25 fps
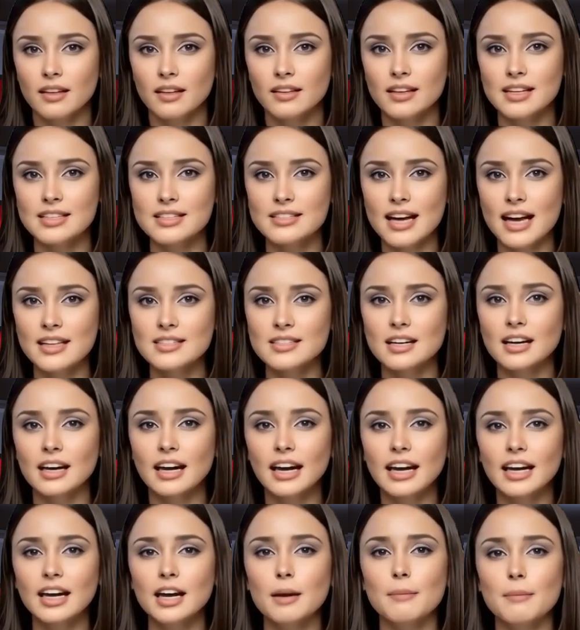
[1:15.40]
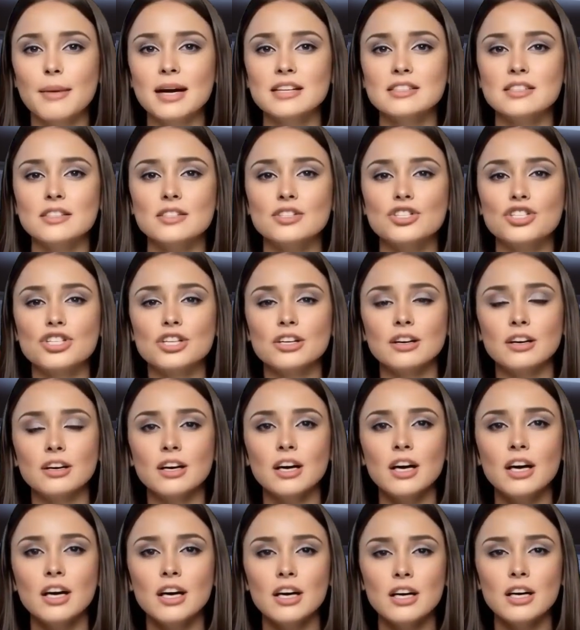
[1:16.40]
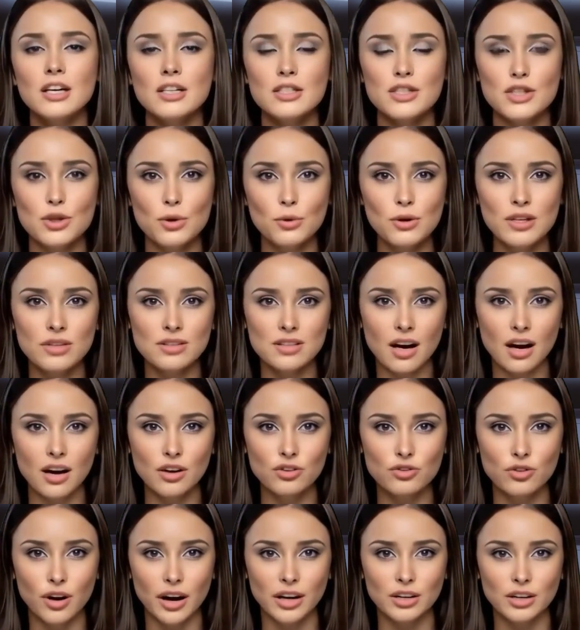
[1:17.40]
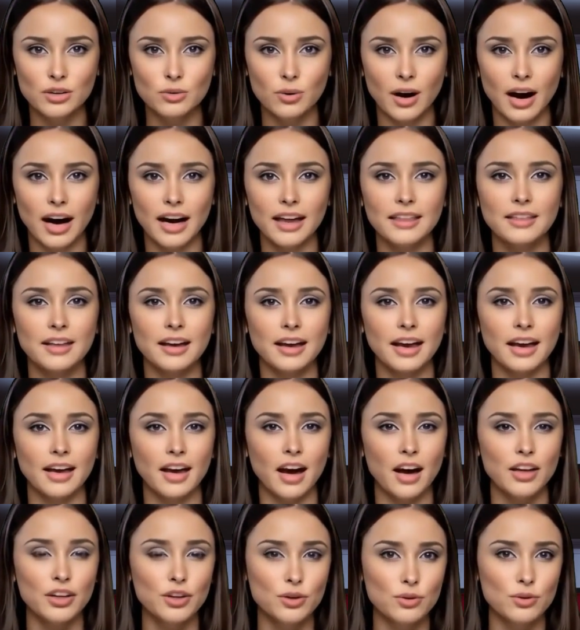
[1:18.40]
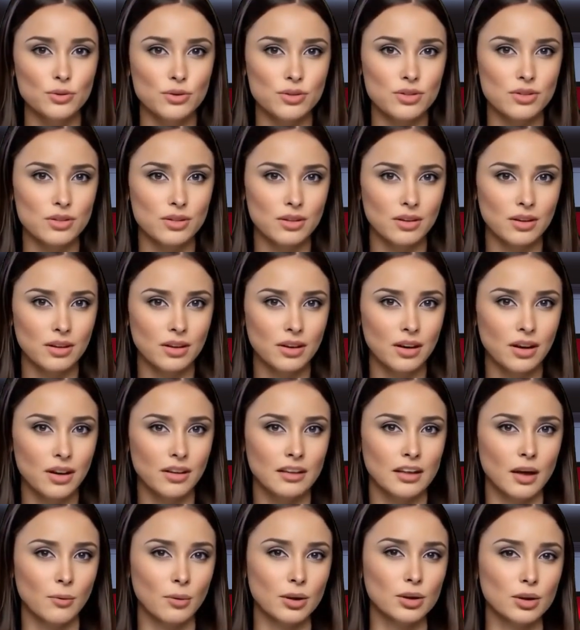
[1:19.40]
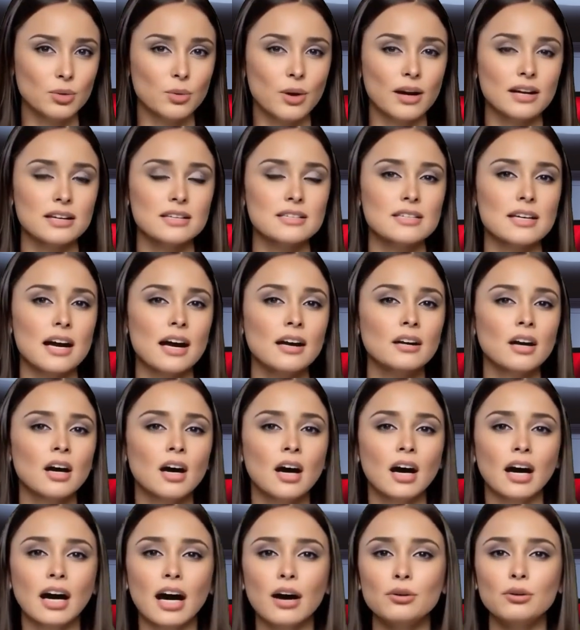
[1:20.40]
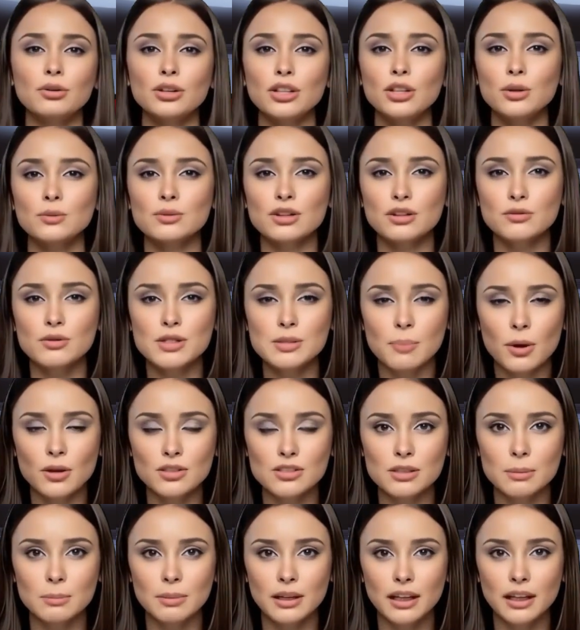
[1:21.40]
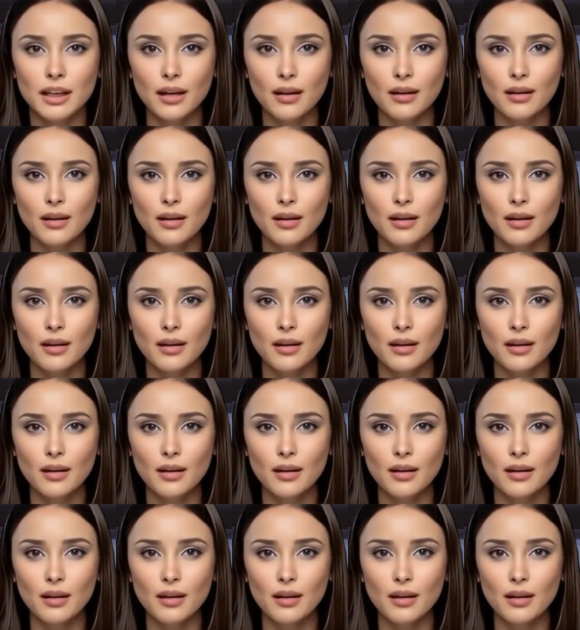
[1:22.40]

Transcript: This sends a clear message. Students aren't trying to hide their AI use. They want to understand how to use it responsibly.